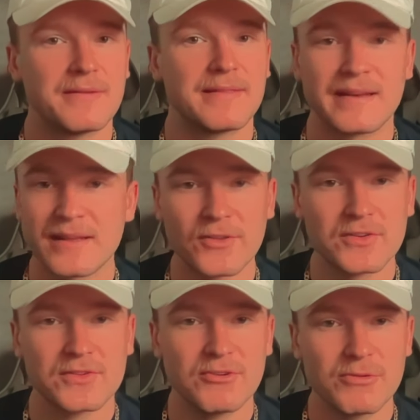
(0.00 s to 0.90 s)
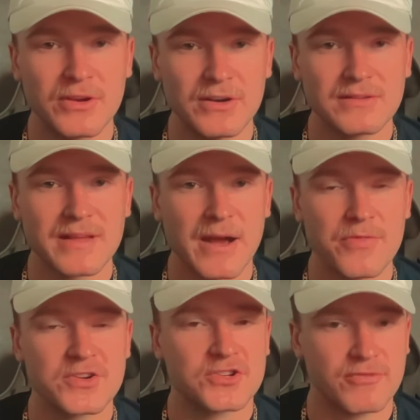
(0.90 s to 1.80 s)
They didn't look too good
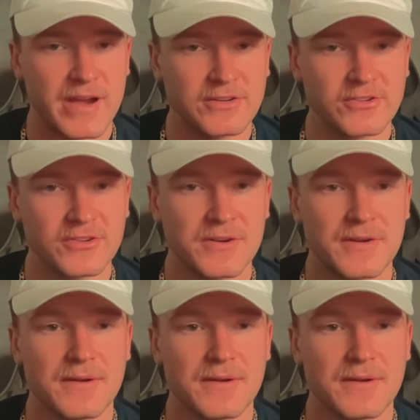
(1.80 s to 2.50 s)
down the stretch.